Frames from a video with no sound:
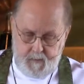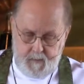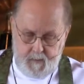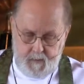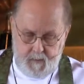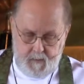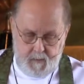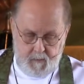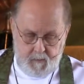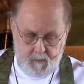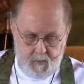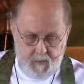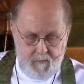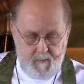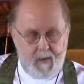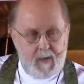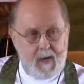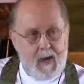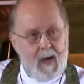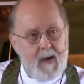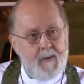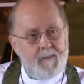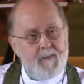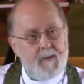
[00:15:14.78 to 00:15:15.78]
and living
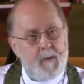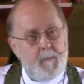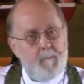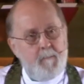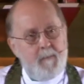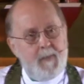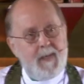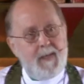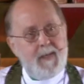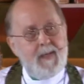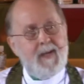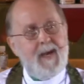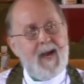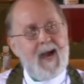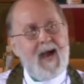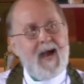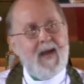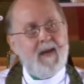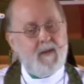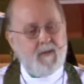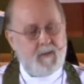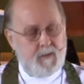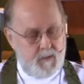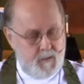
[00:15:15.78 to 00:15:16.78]
out the
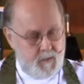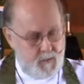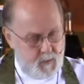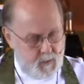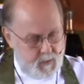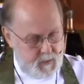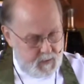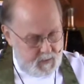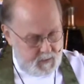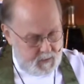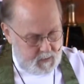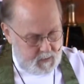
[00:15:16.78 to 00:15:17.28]
Beatitudes.